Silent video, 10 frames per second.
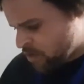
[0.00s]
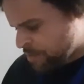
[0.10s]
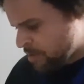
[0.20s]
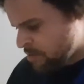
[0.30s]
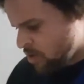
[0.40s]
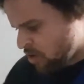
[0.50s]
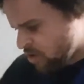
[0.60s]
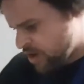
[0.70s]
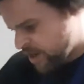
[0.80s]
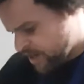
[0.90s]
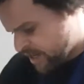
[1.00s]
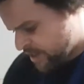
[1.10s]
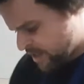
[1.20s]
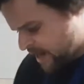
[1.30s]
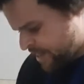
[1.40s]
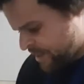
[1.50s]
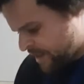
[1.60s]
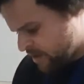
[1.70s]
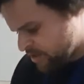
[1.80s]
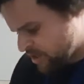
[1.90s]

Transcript: want to put more onion in than anything else,